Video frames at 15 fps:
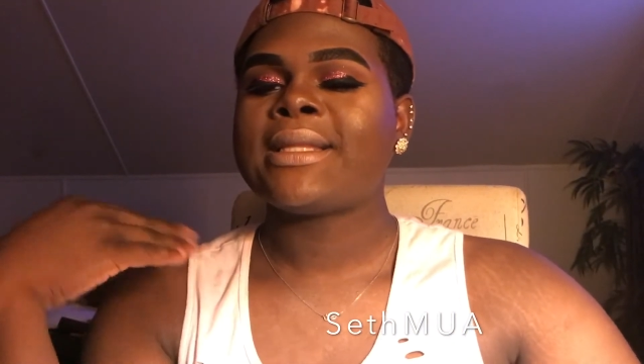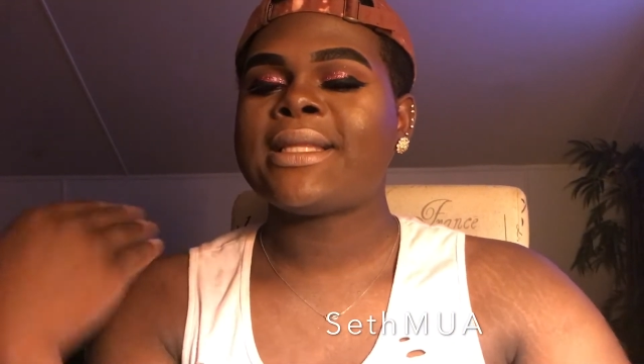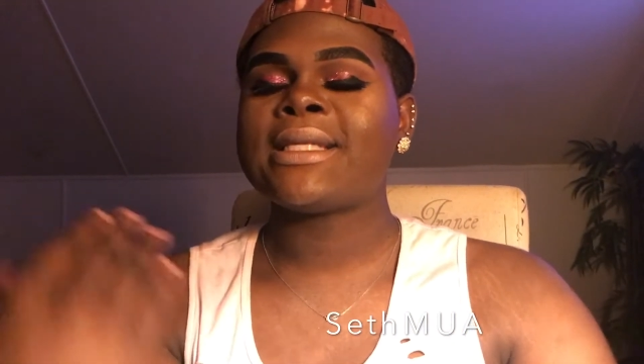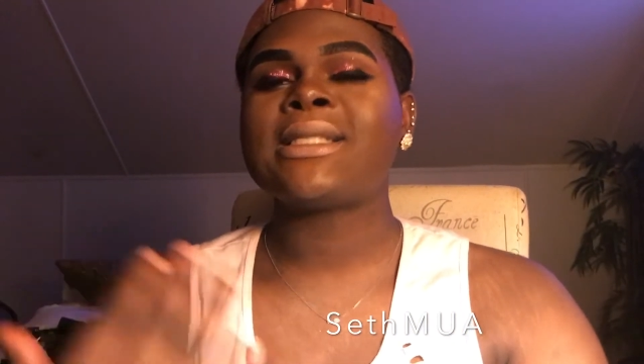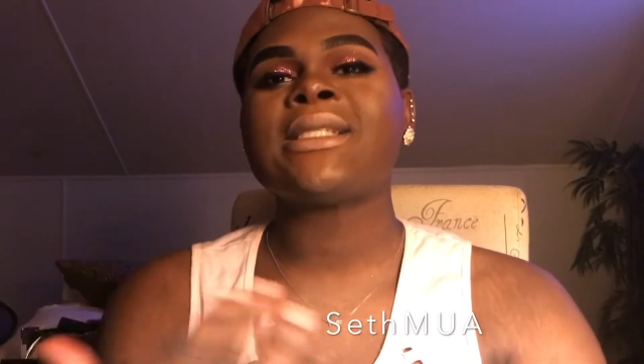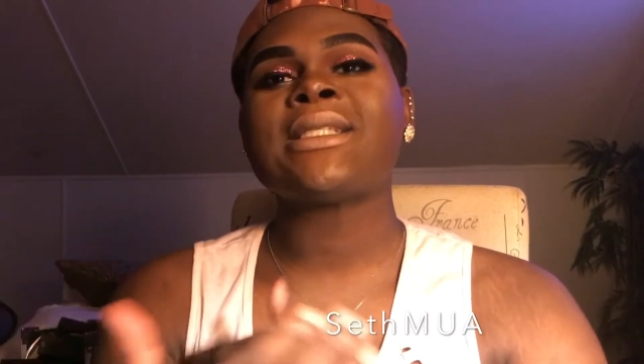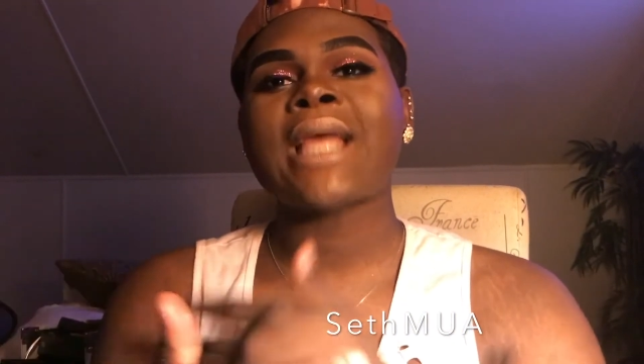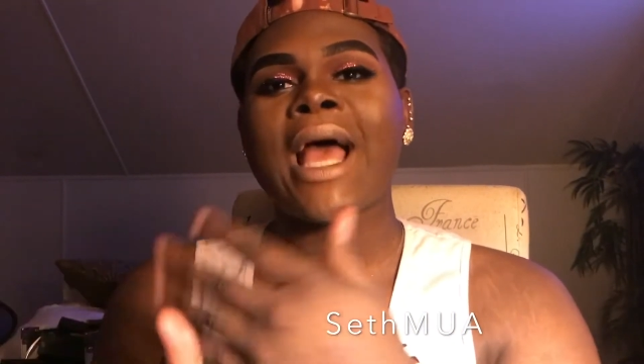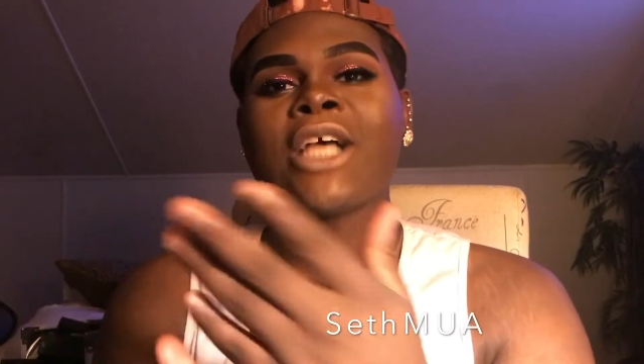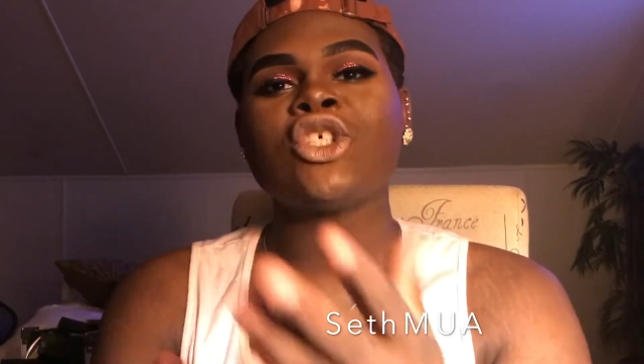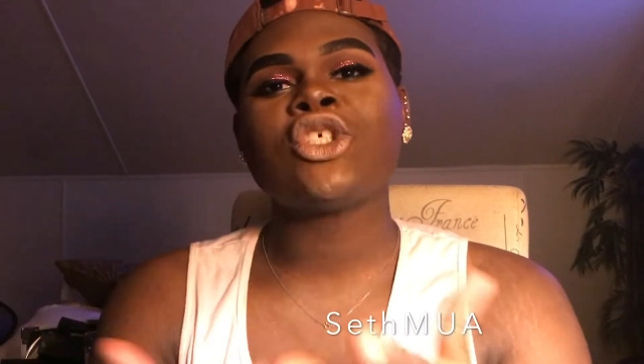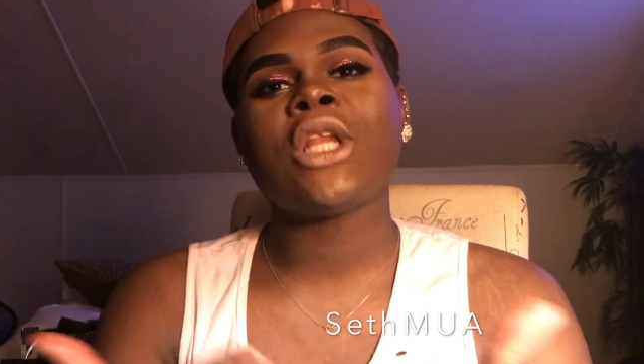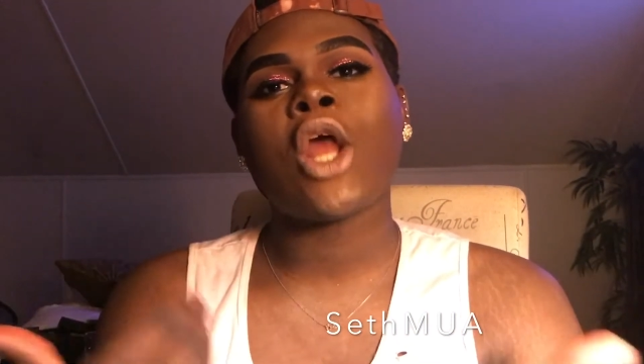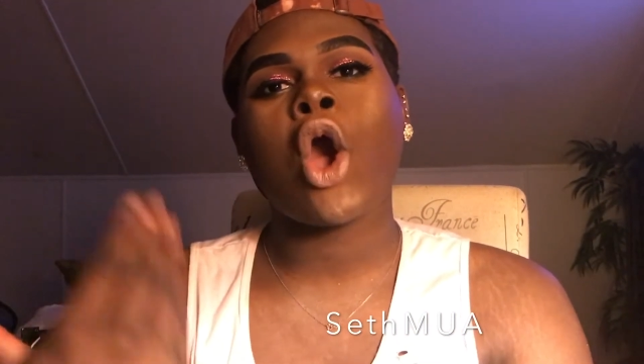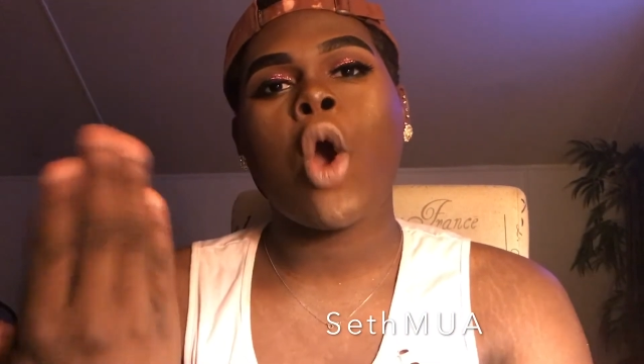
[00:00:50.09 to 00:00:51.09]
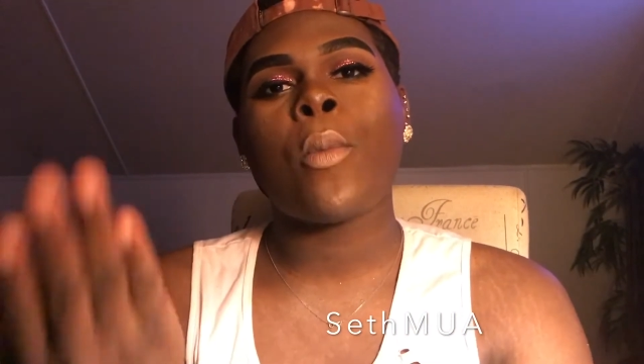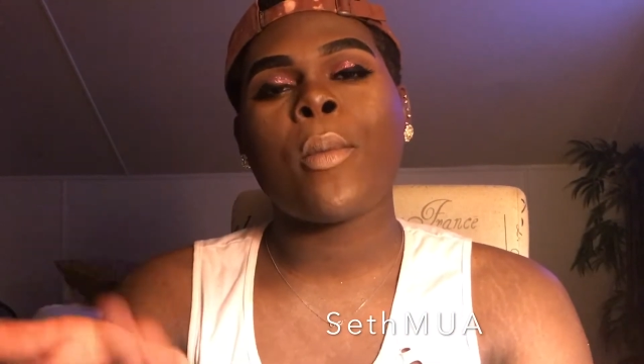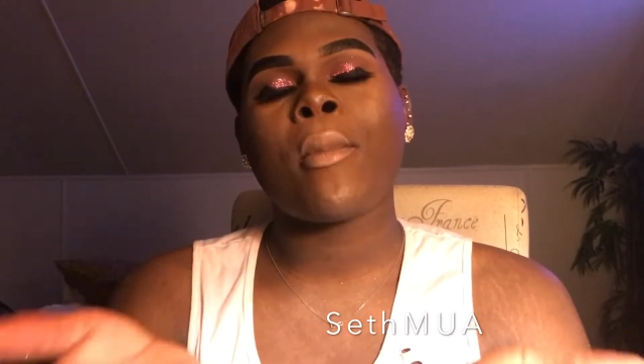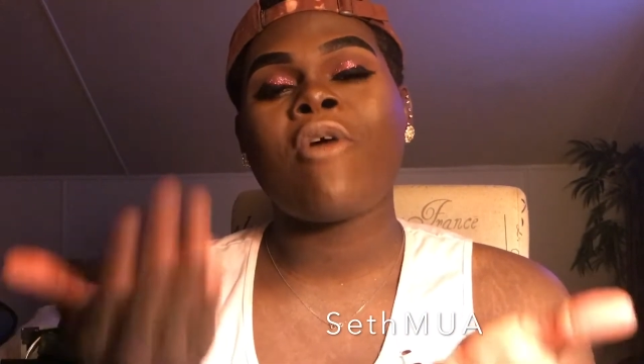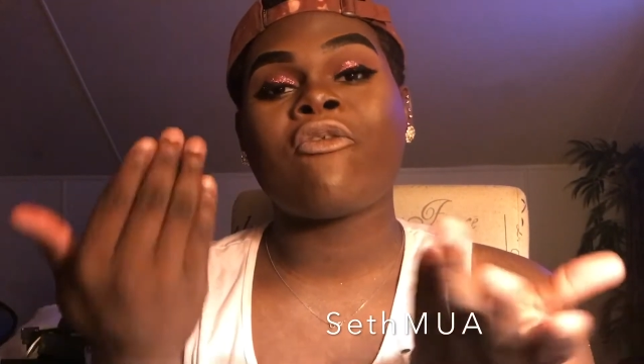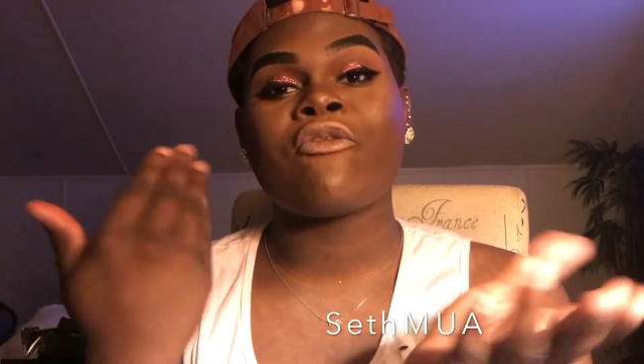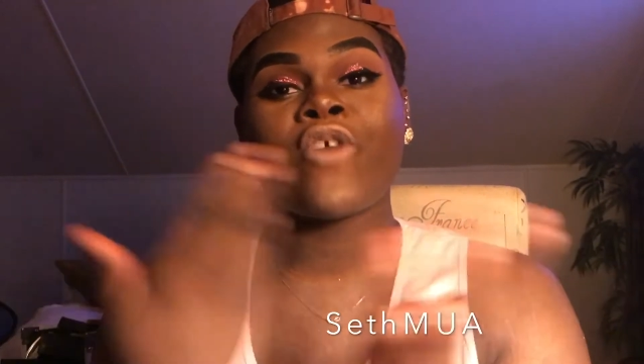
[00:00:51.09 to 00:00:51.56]
this is actually going to
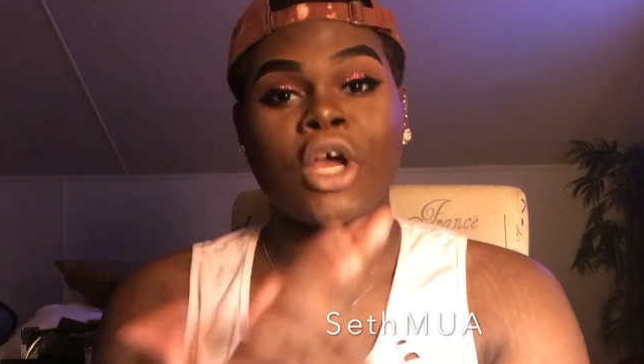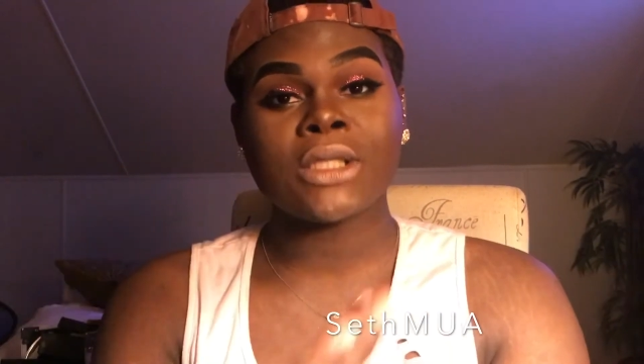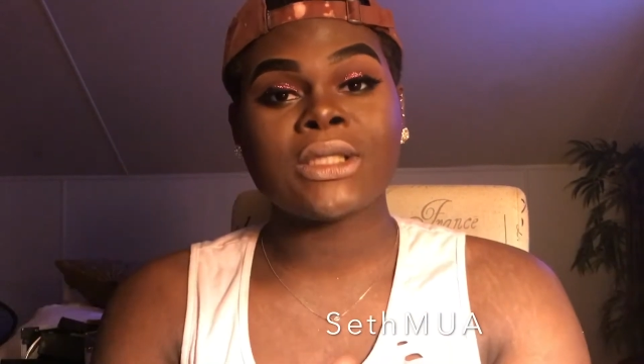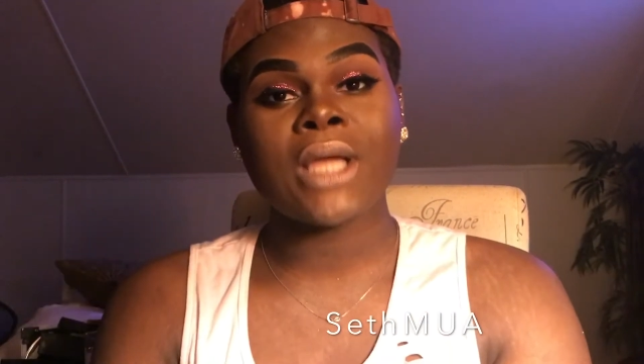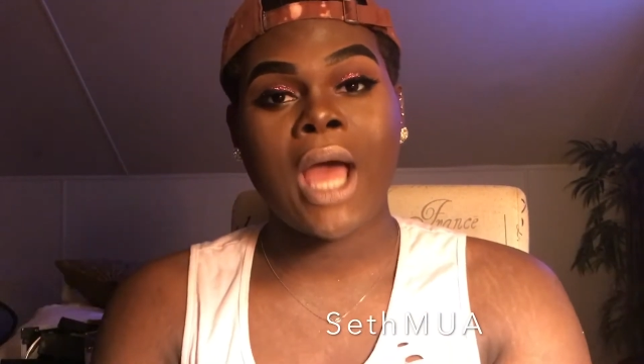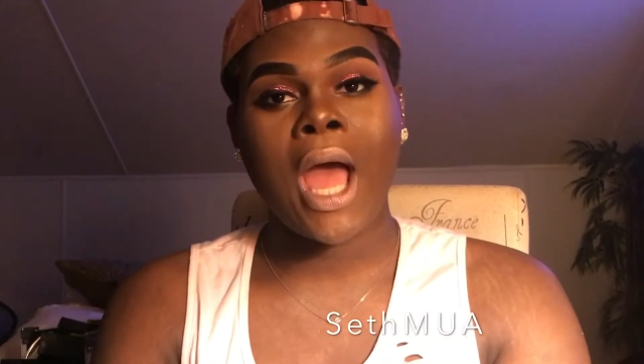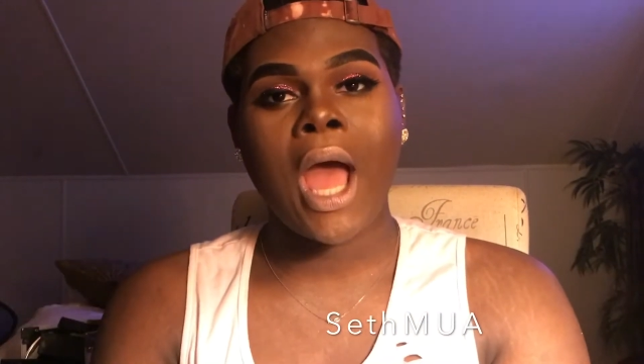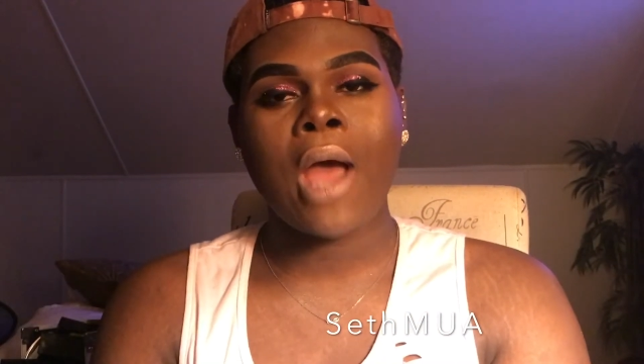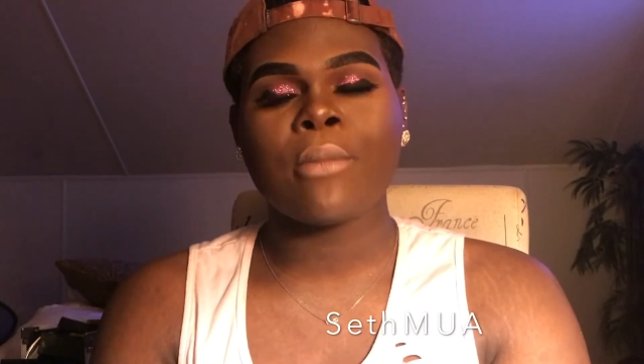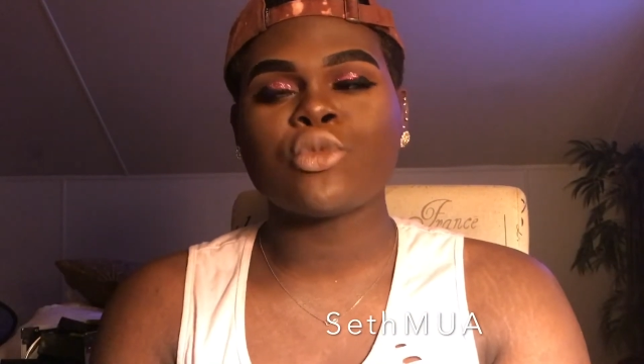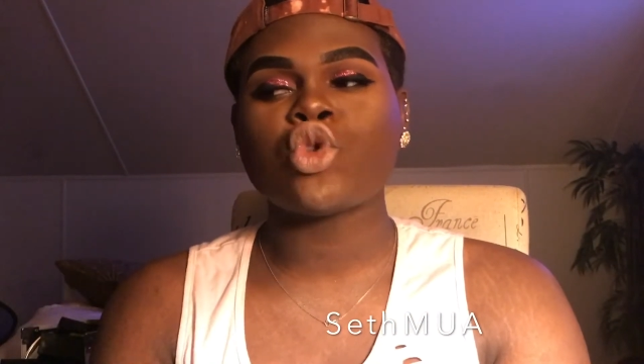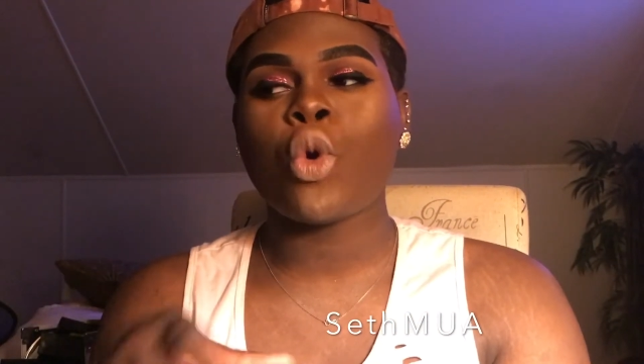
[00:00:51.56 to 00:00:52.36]
be my first time